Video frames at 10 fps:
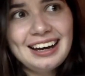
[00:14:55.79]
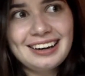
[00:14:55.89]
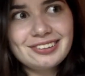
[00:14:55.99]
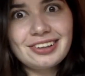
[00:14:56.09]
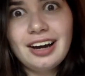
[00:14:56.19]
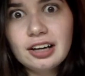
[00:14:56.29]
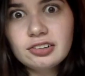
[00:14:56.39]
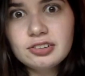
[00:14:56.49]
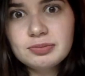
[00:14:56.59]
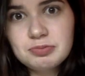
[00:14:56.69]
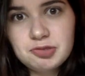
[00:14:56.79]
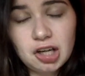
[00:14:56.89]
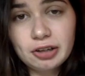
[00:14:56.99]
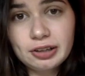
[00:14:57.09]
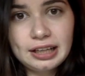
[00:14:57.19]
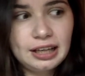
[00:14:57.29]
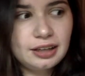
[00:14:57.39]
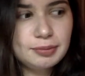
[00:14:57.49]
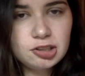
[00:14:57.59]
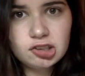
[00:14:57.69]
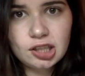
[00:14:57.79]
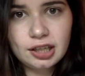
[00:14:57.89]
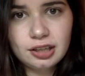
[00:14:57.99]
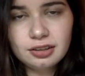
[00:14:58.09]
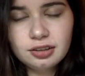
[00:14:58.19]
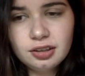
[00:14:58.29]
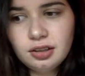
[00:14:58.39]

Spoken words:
I actually hugged Jared and Misha, and